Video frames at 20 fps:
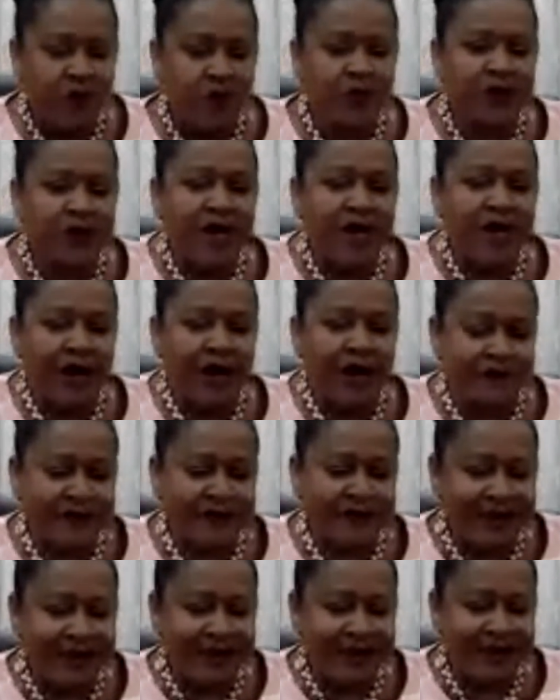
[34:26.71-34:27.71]
We
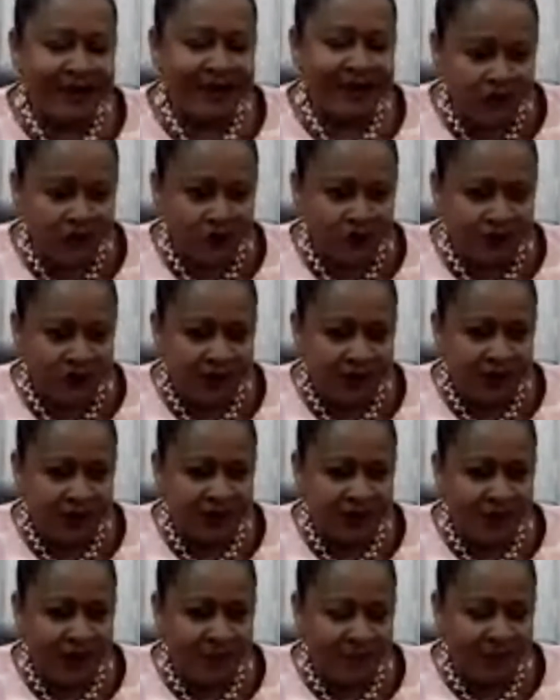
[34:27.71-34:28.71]
have 10
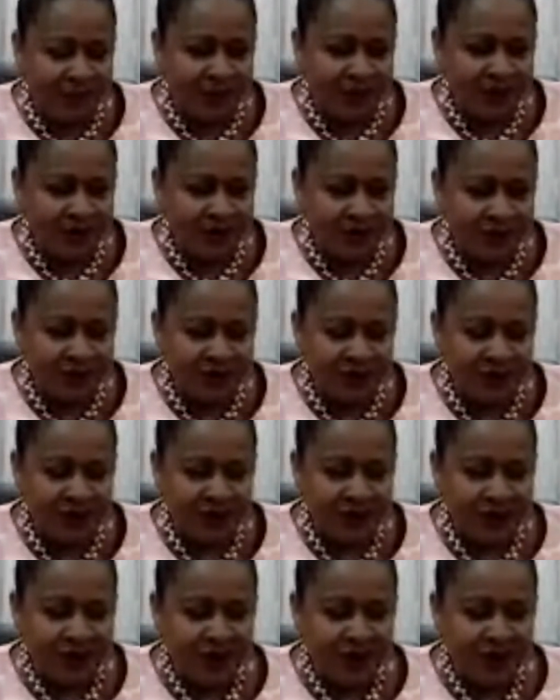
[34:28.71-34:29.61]
associate members.